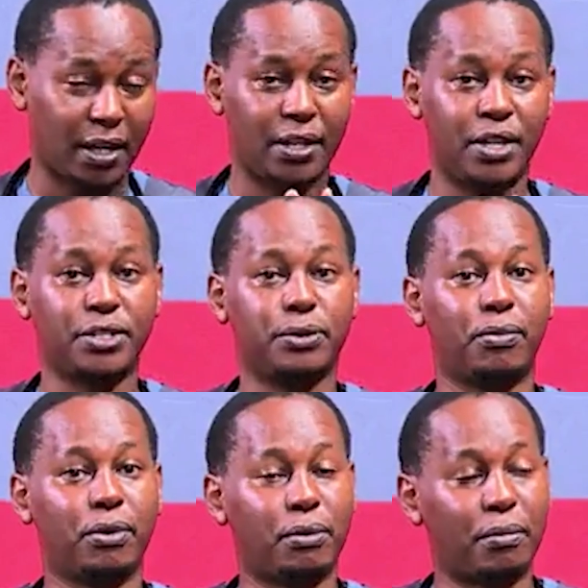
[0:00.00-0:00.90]
they
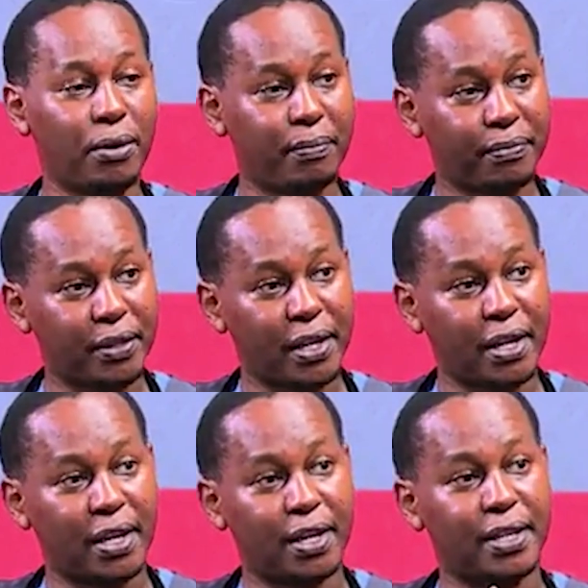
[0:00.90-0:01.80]
smoke more,
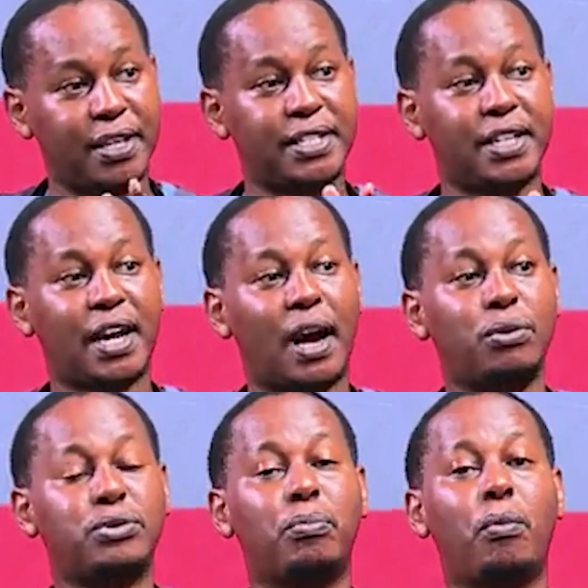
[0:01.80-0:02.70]
they take
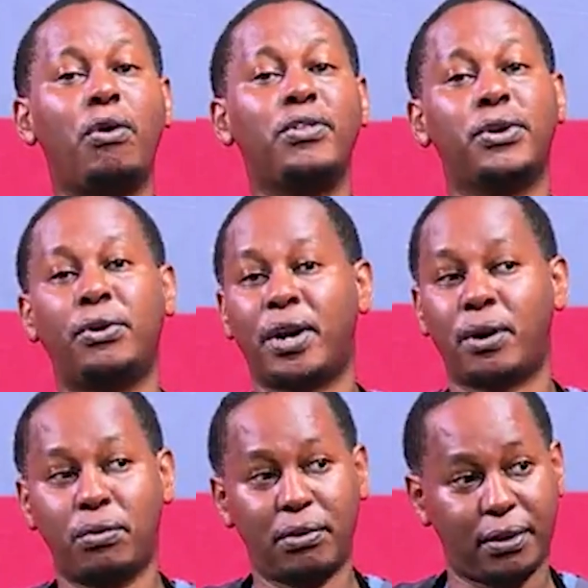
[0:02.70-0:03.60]
out more, they don't want
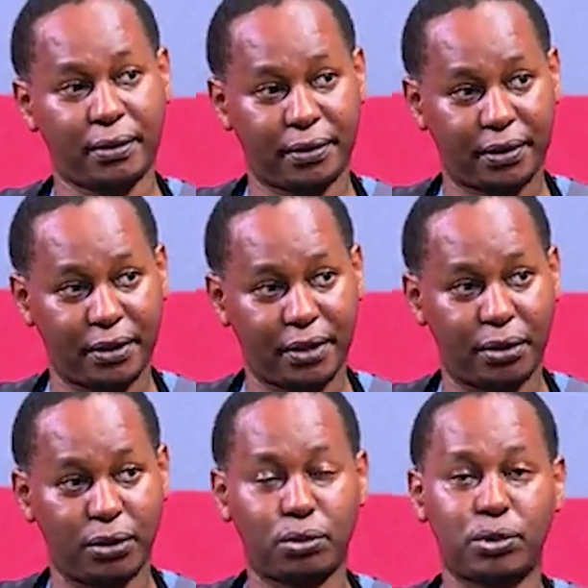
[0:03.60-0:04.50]
to cook, they
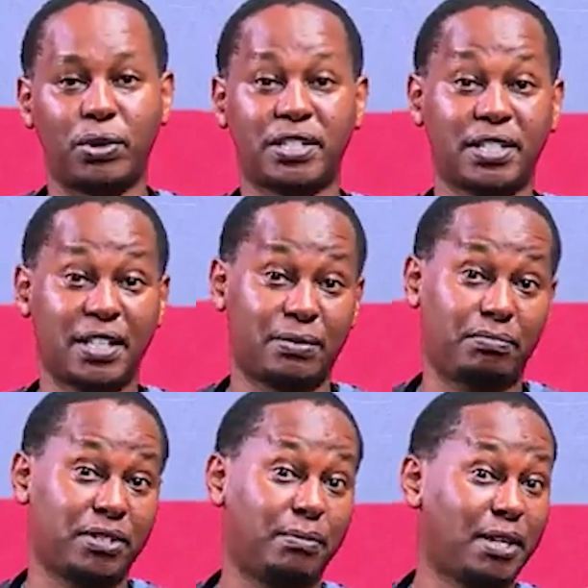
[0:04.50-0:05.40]
don't want to exercise.
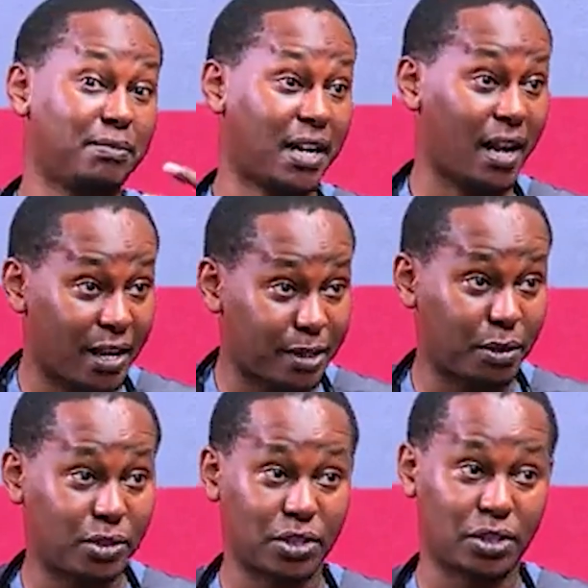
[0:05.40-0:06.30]
Sometimes they can't
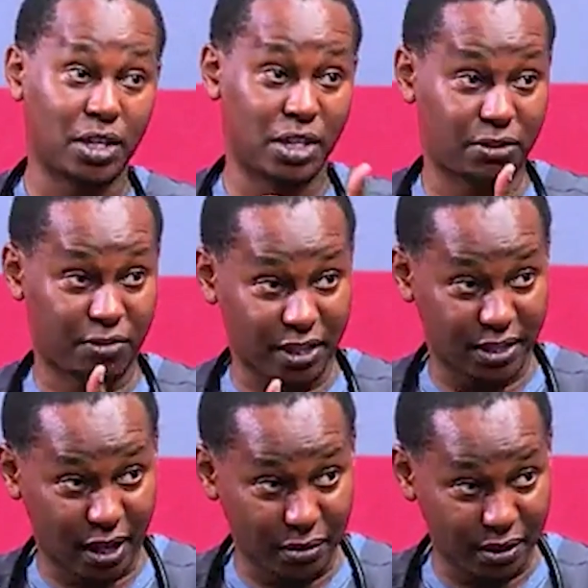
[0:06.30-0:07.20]
because it's
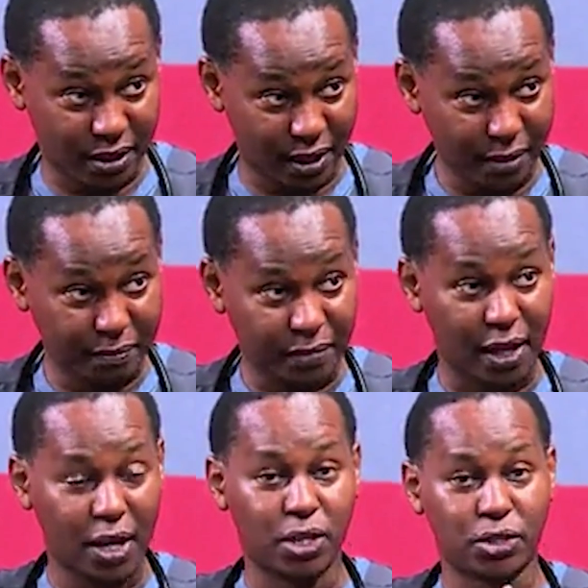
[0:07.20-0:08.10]
freezing out there.
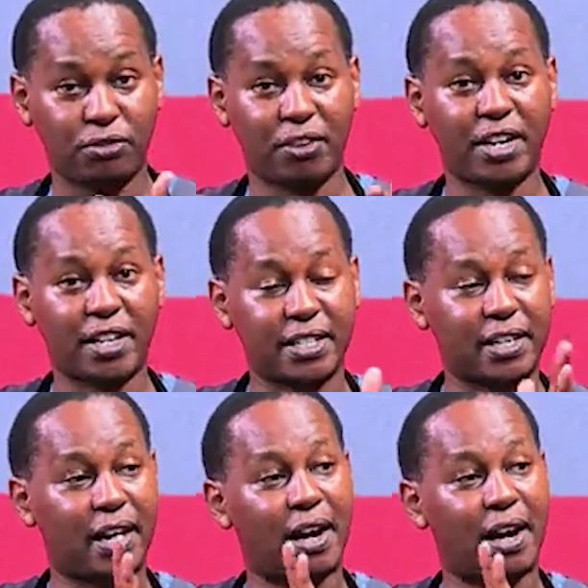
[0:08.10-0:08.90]
So you find that